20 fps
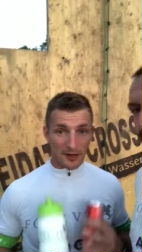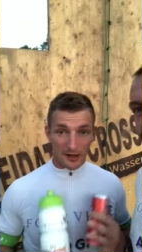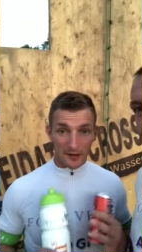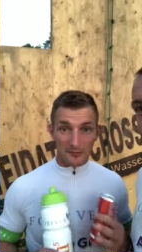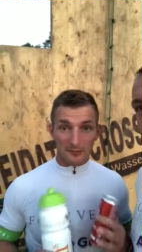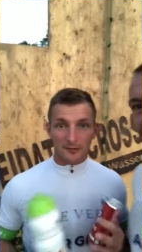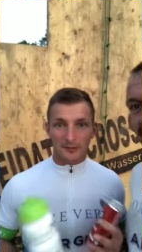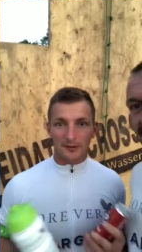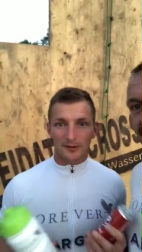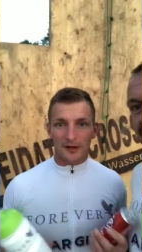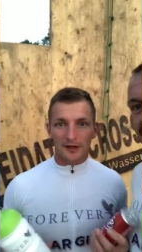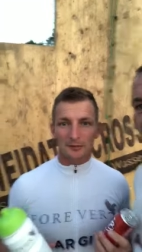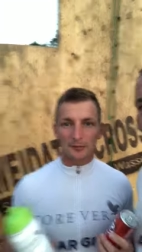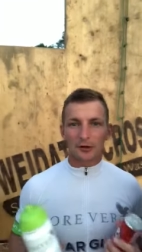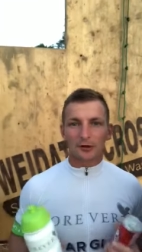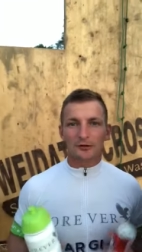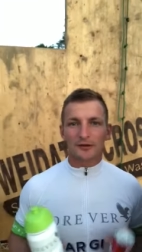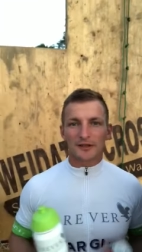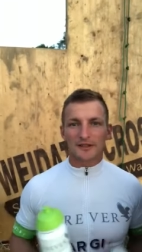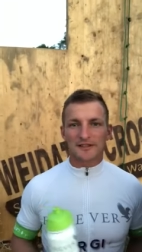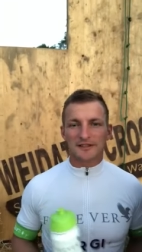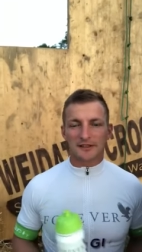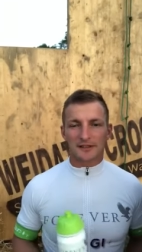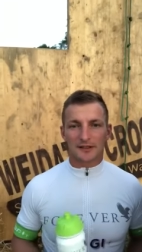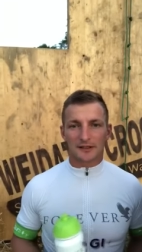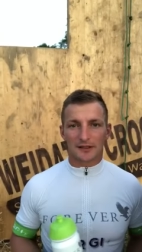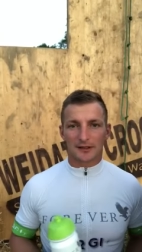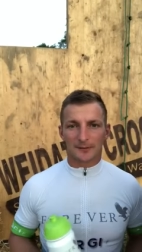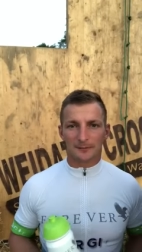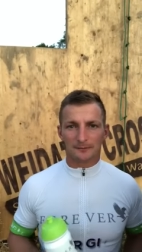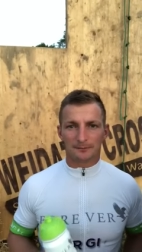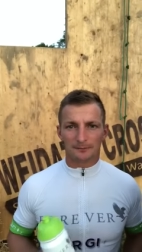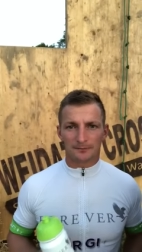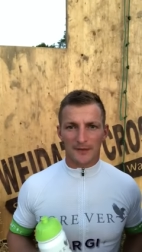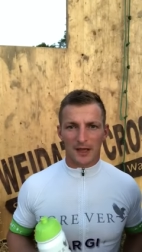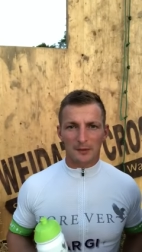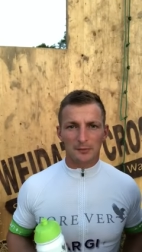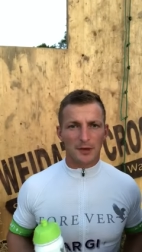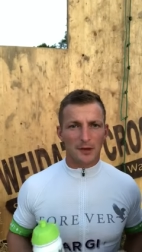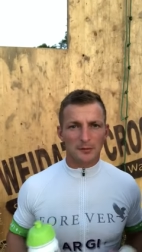I'm I'm always um,
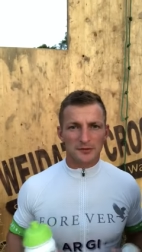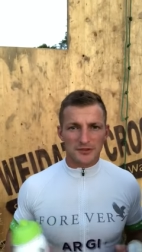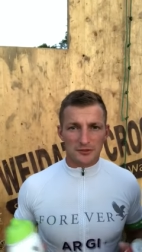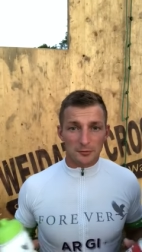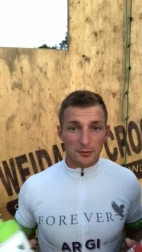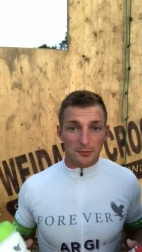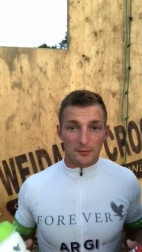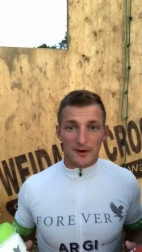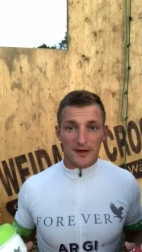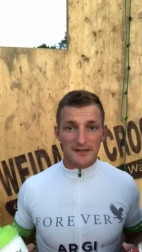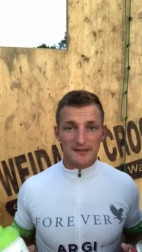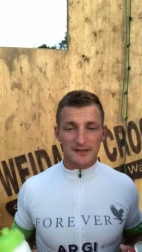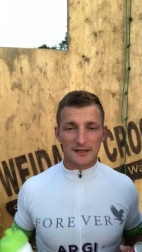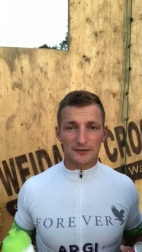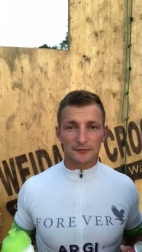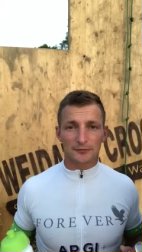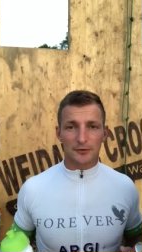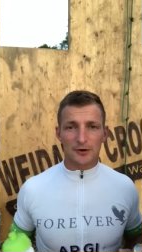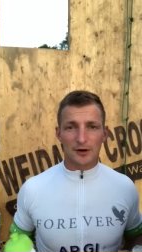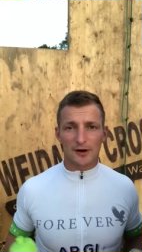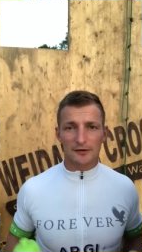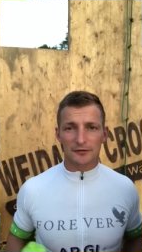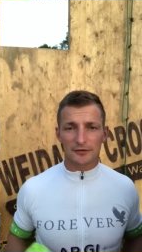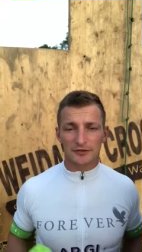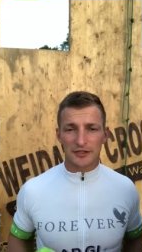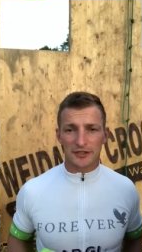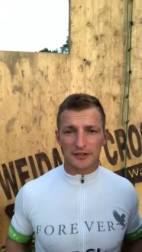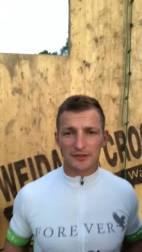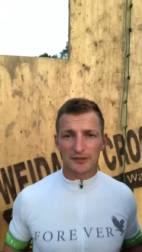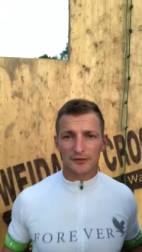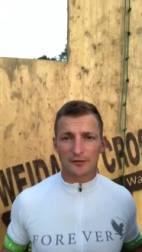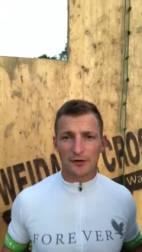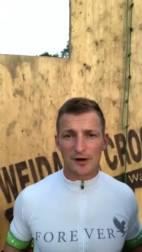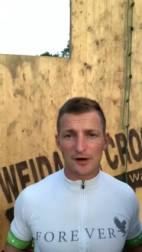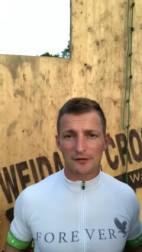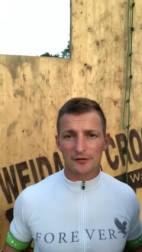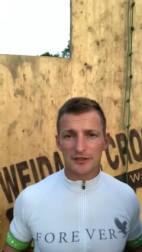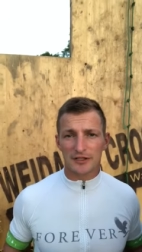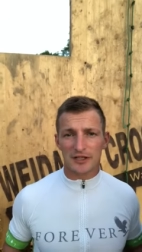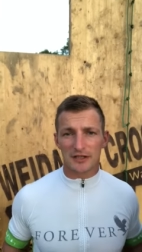I'm, I'm a supervisor at Forever in the
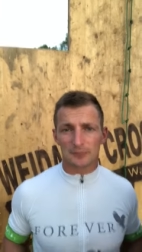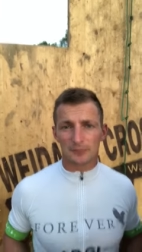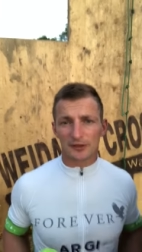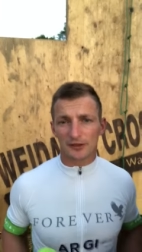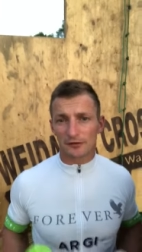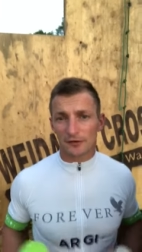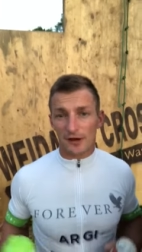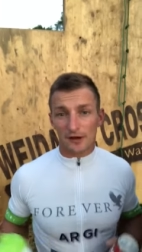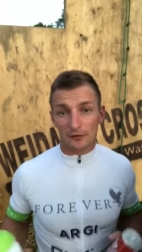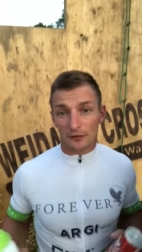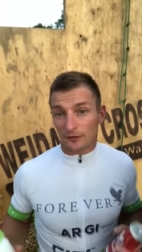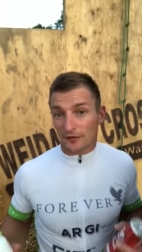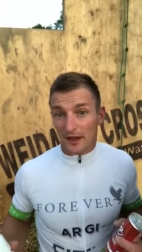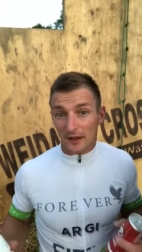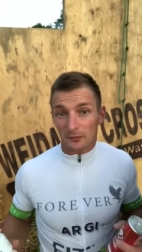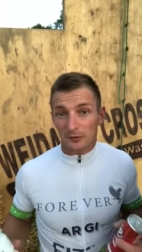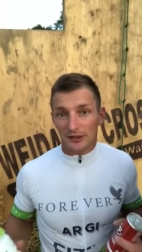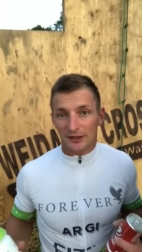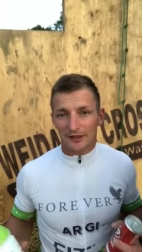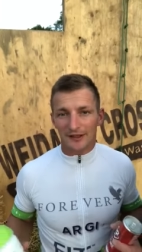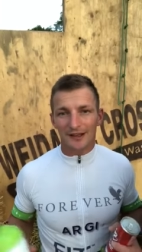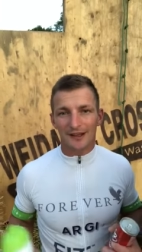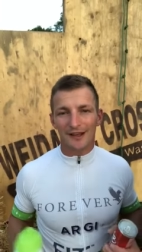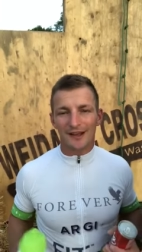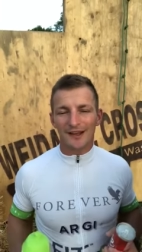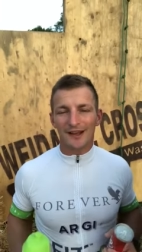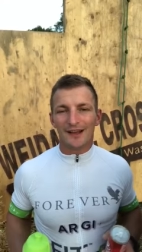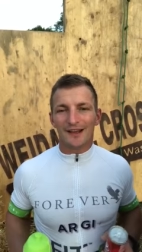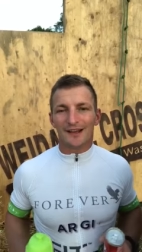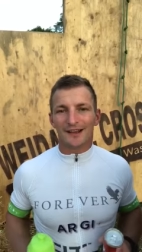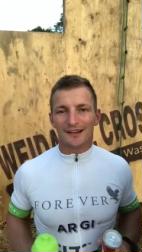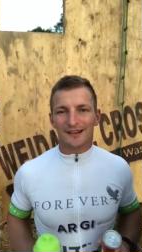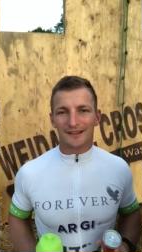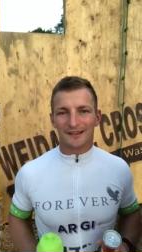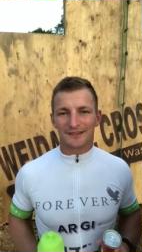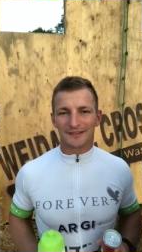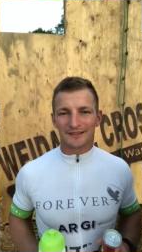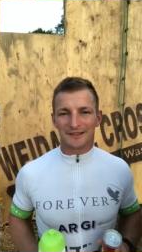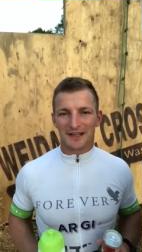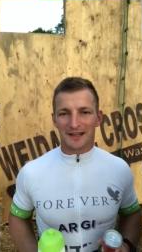Forever team in the Forever family,
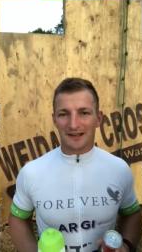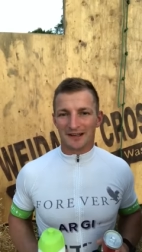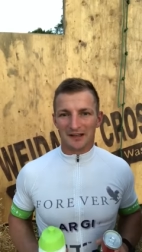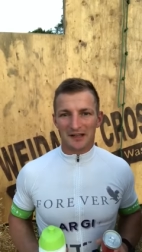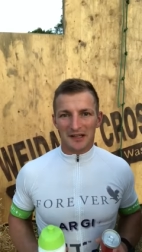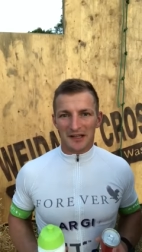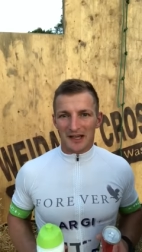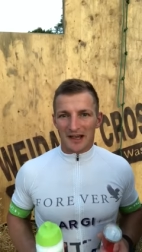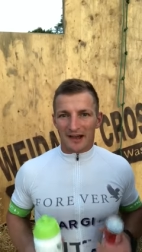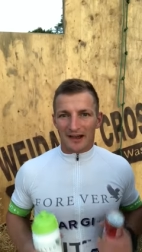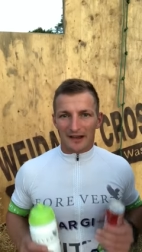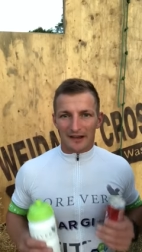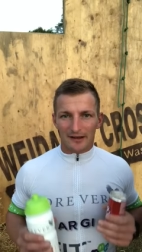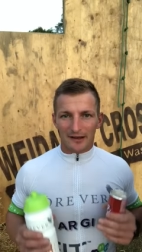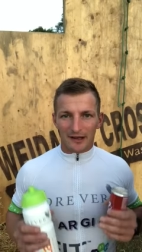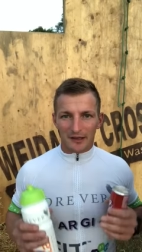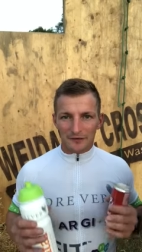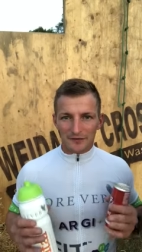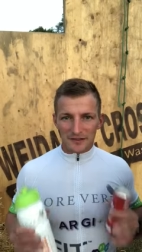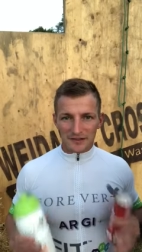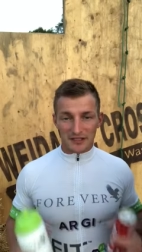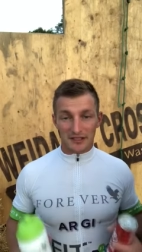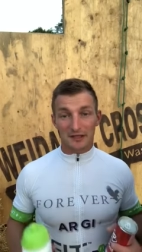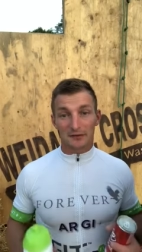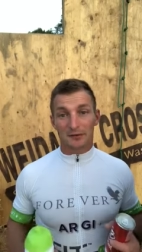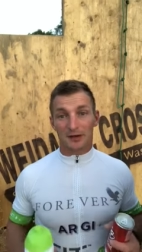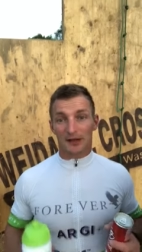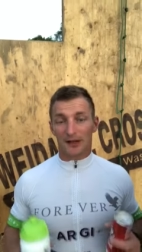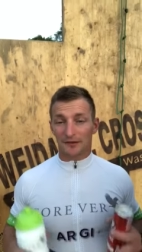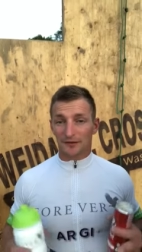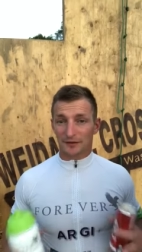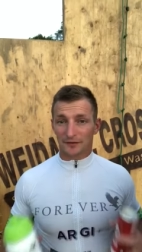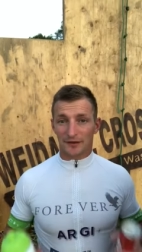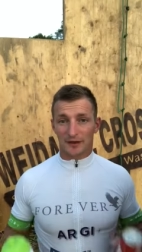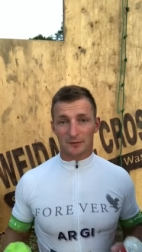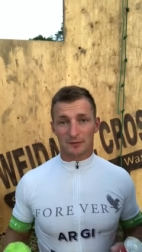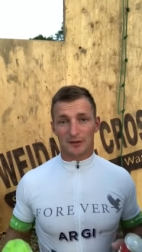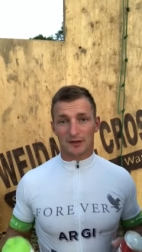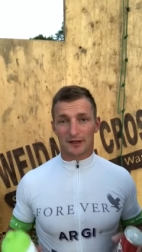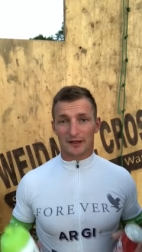and yeah. I love the team, I love the
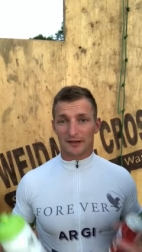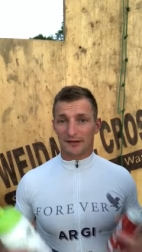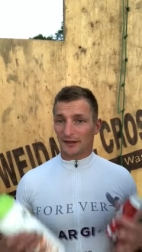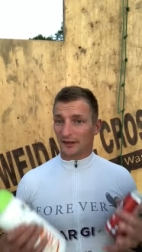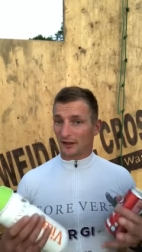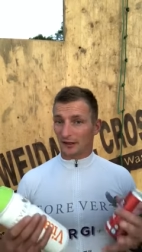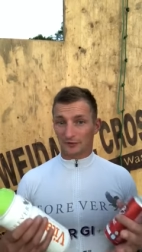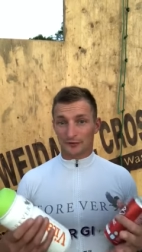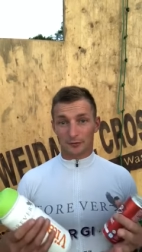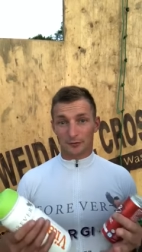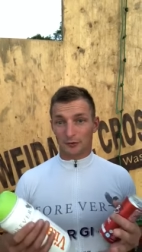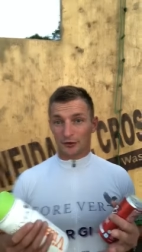family, and I love the